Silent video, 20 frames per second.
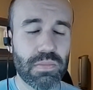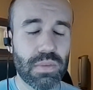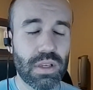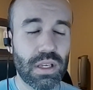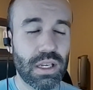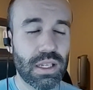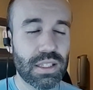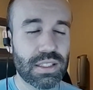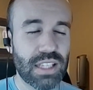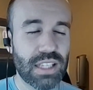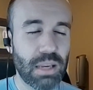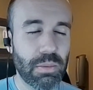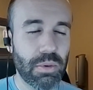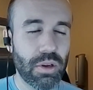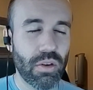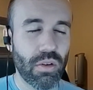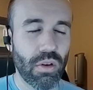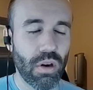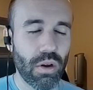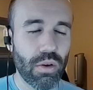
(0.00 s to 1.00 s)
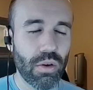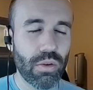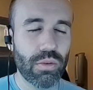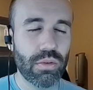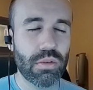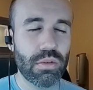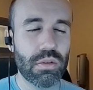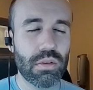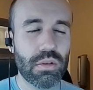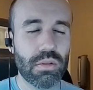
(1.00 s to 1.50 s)
and examine our
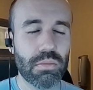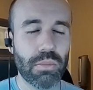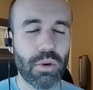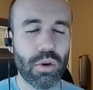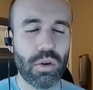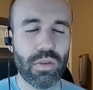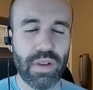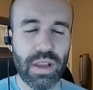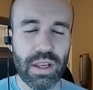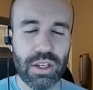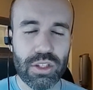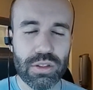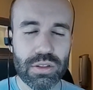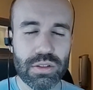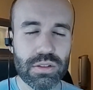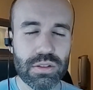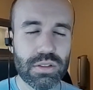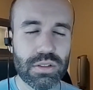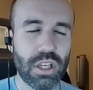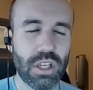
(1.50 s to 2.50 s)
own motivations.